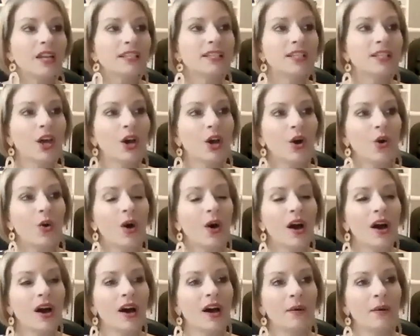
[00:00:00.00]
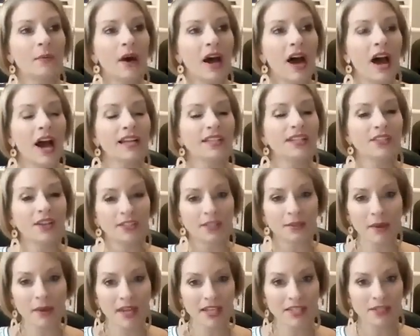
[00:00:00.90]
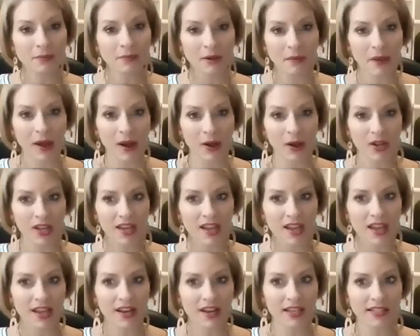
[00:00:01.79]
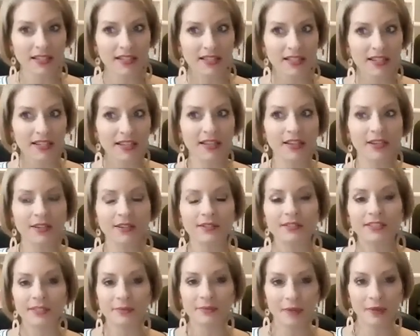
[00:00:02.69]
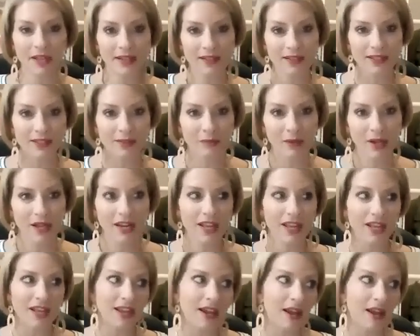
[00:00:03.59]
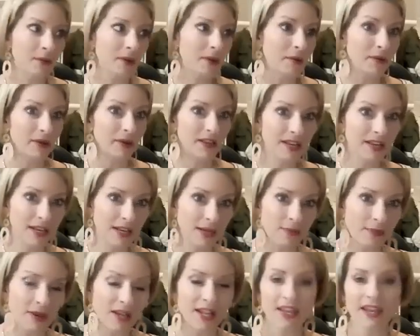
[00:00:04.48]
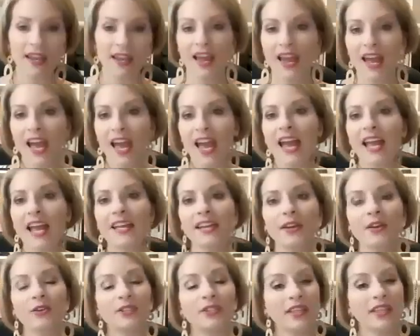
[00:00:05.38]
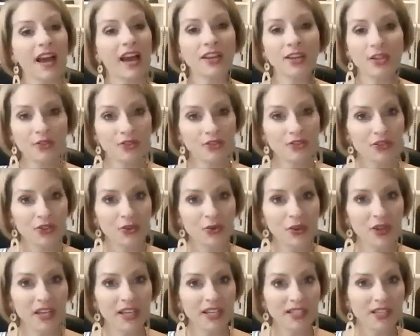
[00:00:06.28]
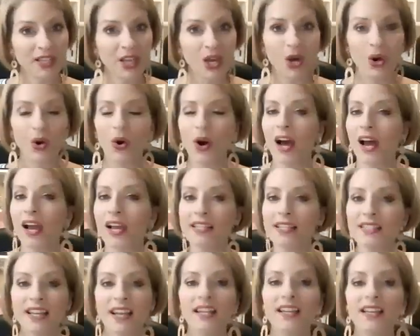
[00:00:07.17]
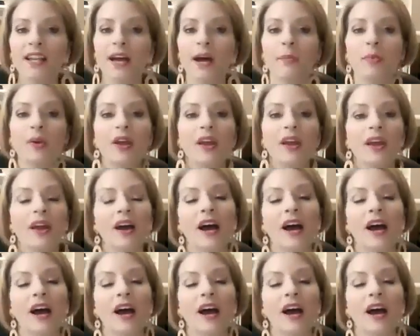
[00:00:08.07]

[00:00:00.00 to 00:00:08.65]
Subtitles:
So I talked to my husband about it and I said, you know, she's making this money. I'm not making any money. And he goes, yeah, you should do it. So I signed up.